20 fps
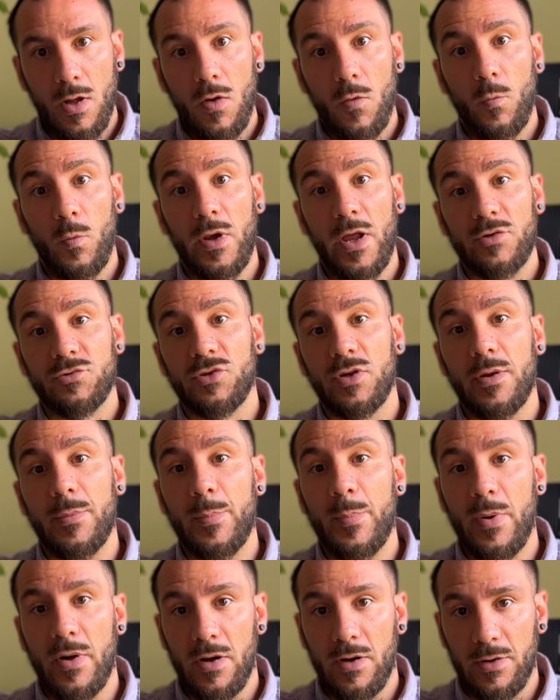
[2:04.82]
Will actually
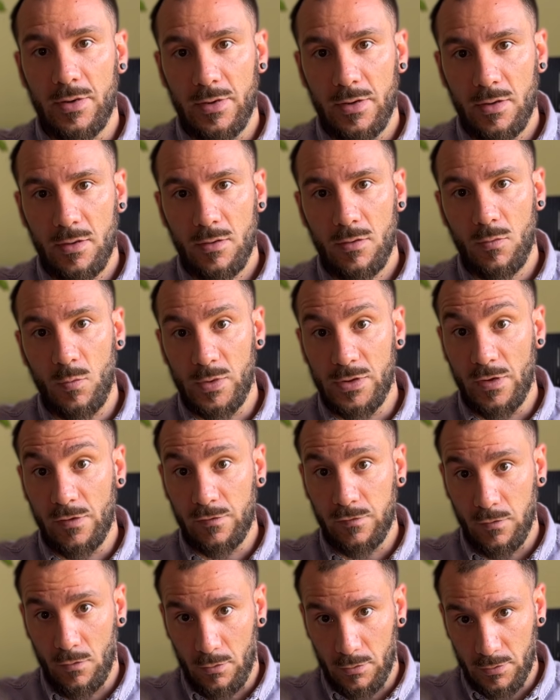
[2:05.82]
burn with the
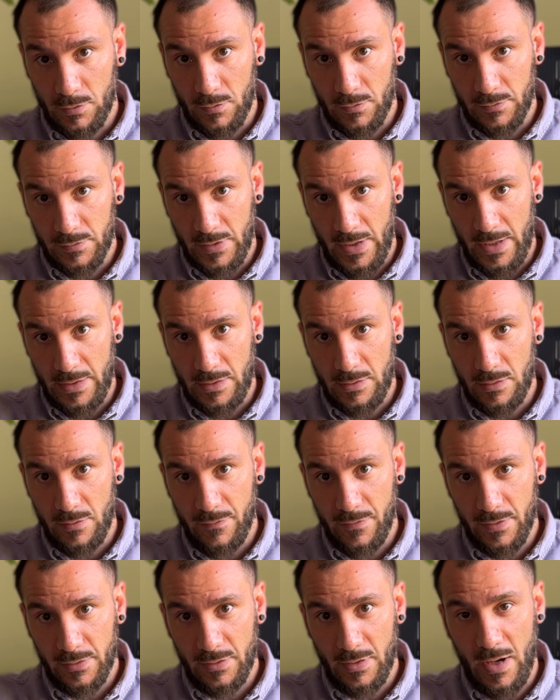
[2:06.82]
salt contained in the
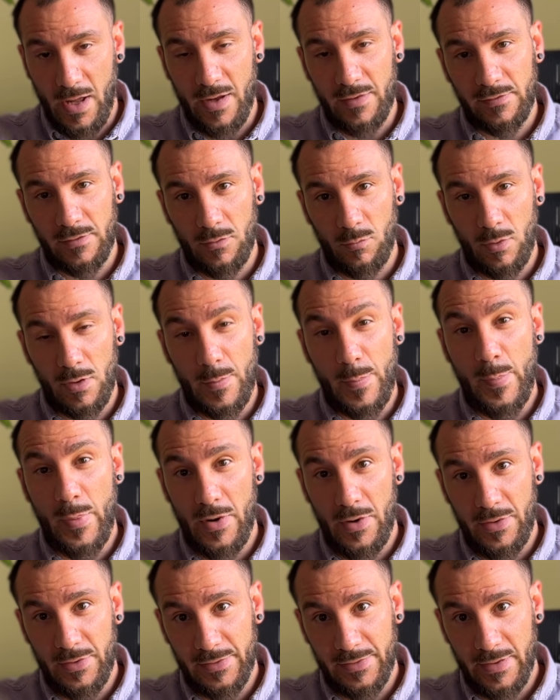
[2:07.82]
fertilizer, will
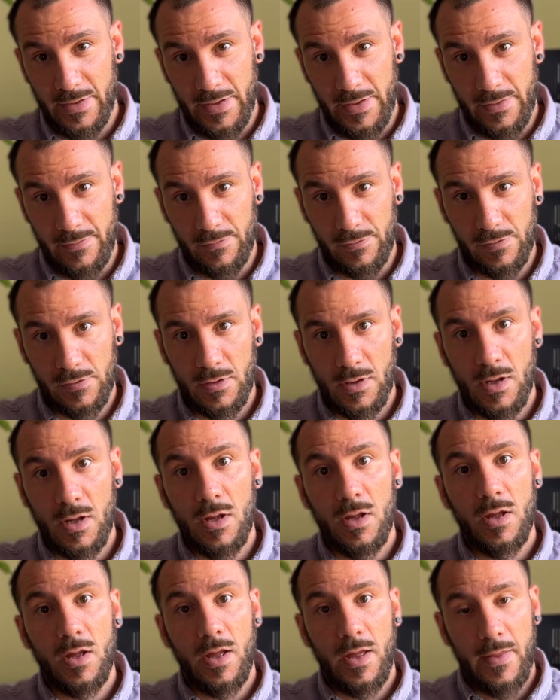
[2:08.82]
burn the leaves
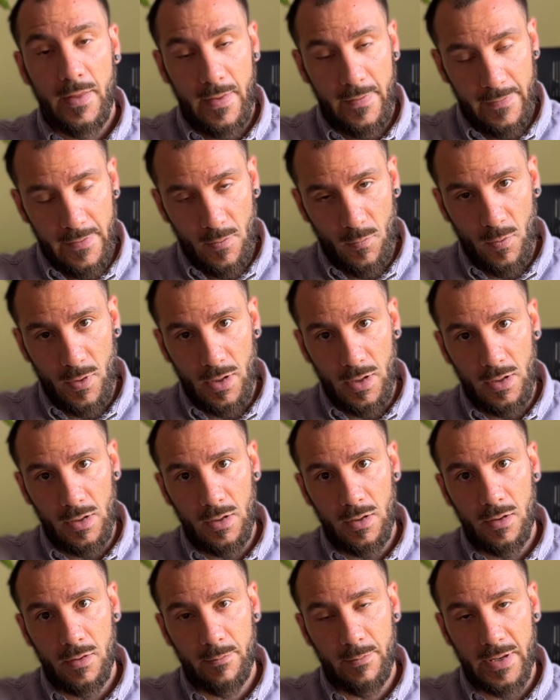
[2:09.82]
and they will
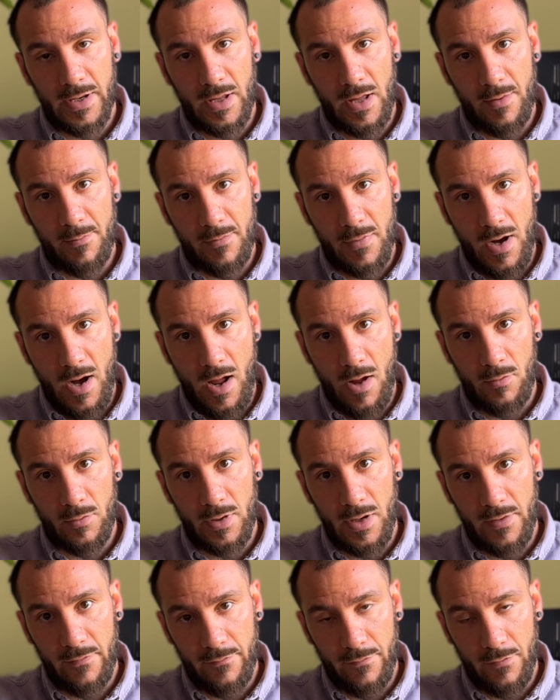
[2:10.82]
become brown
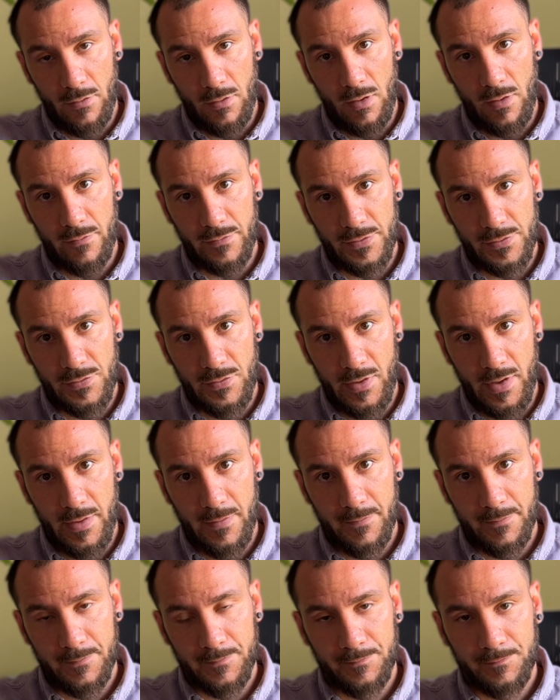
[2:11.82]
and fall off the tree.
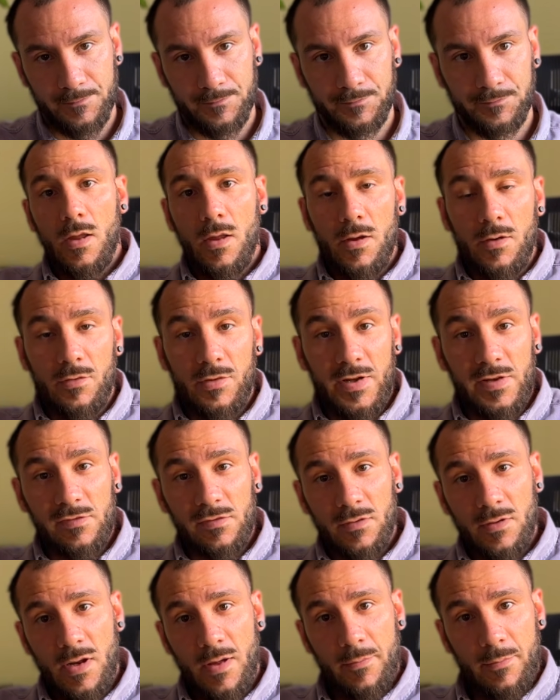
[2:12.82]

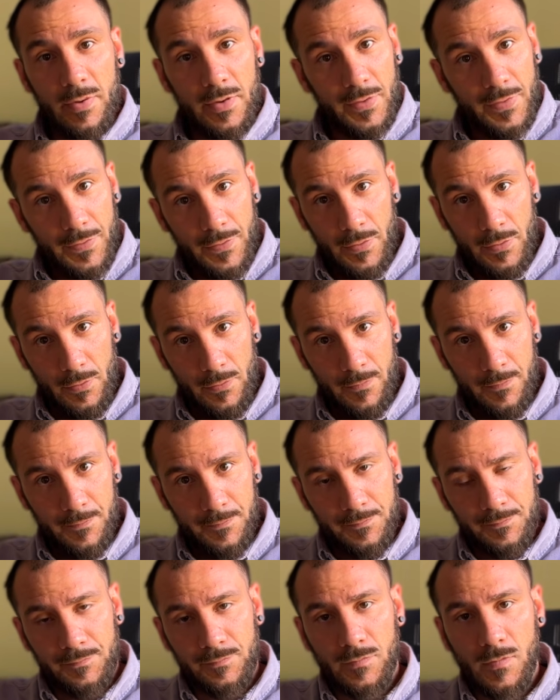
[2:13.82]
Reason number two:
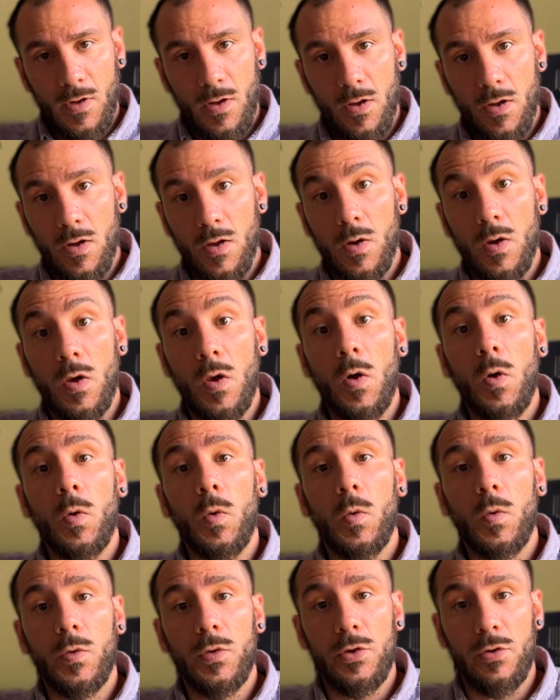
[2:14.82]

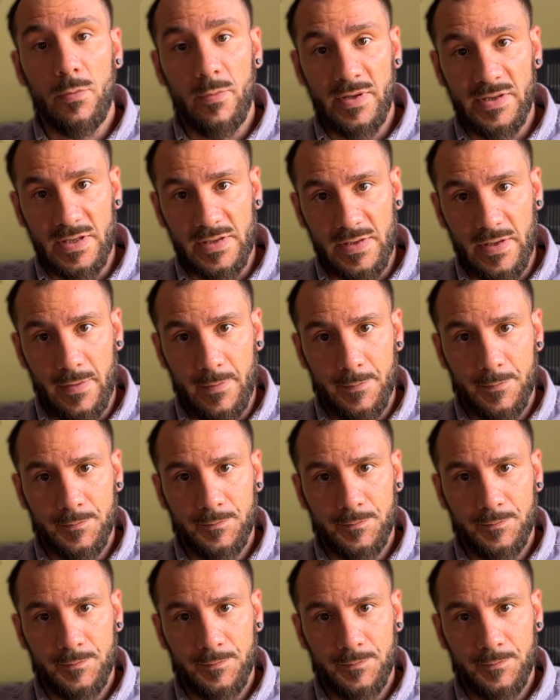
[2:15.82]
low humidity.